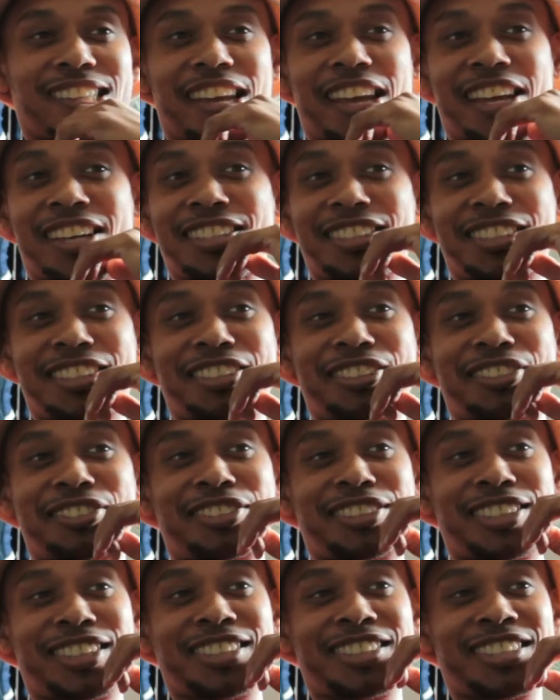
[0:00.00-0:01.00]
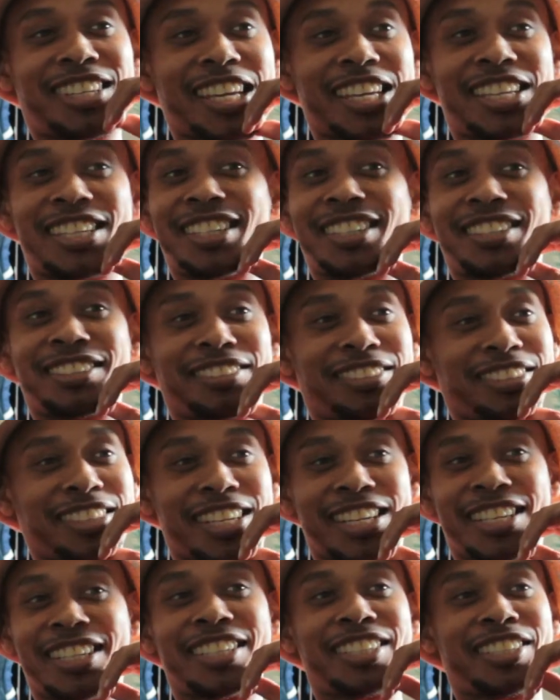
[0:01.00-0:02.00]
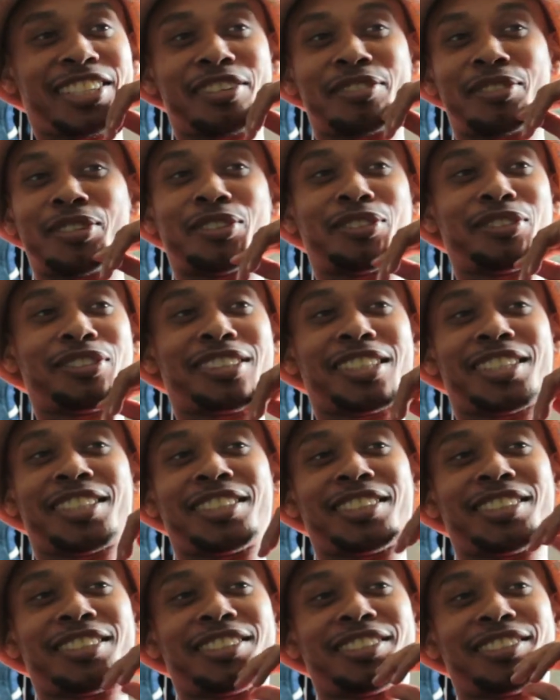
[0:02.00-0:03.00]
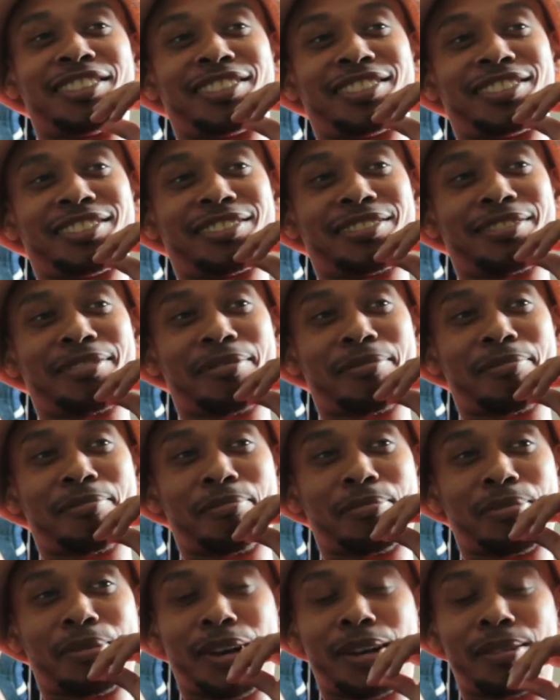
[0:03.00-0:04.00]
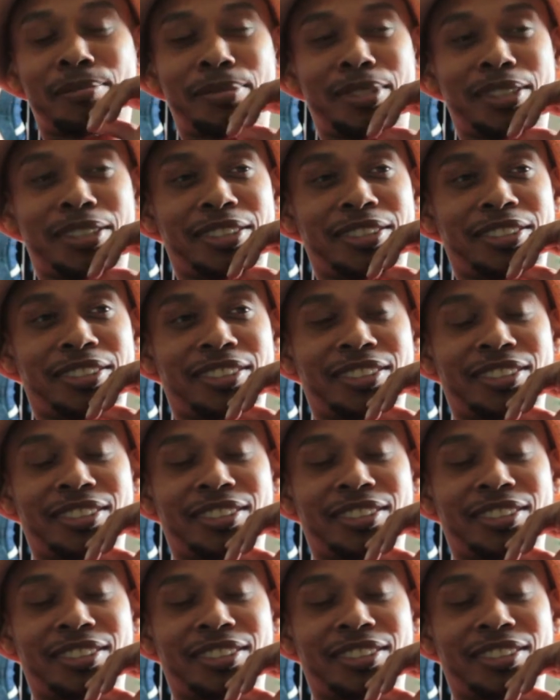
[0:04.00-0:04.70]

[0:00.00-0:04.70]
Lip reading: 8-year-old Janelle? Any year old Janelle, probably.